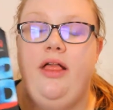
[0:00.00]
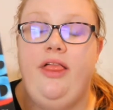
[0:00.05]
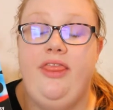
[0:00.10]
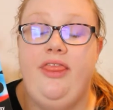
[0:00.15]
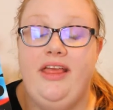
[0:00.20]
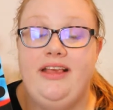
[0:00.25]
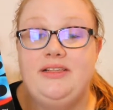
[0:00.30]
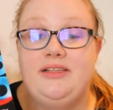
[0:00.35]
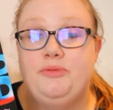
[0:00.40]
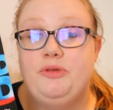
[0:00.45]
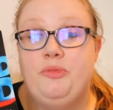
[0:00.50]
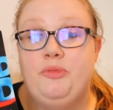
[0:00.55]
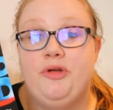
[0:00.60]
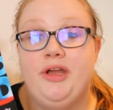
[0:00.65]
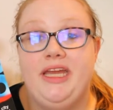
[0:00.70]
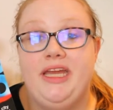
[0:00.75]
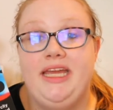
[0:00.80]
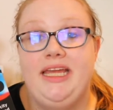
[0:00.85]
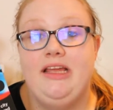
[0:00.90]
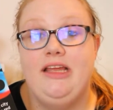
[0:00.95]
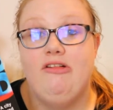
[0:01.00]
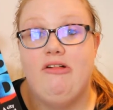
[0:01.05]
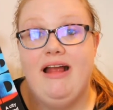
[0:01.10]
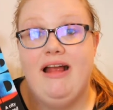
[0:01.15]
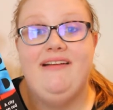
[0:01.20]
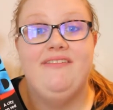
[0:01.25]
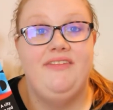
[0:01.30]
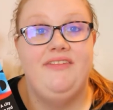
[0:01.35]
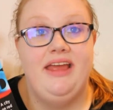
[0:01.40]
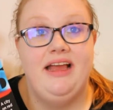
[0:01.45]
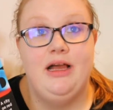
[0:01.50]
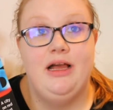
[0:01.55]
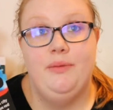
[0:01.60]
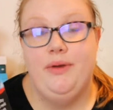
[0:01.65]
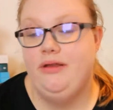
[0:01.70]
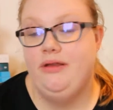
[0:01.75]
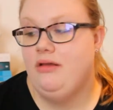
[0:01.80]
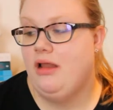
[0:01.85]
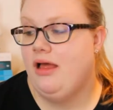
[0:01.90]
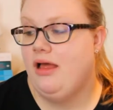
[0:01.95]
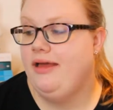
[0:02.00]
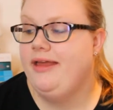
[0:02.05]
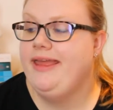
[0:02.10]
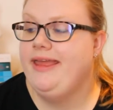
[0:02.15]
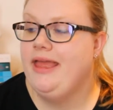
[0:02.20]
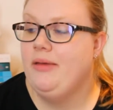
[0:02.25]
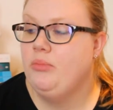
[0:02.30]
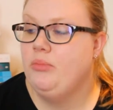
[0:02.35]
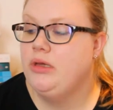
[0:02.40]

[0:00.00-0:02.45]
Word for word: this was pretty graphic, I won't lie,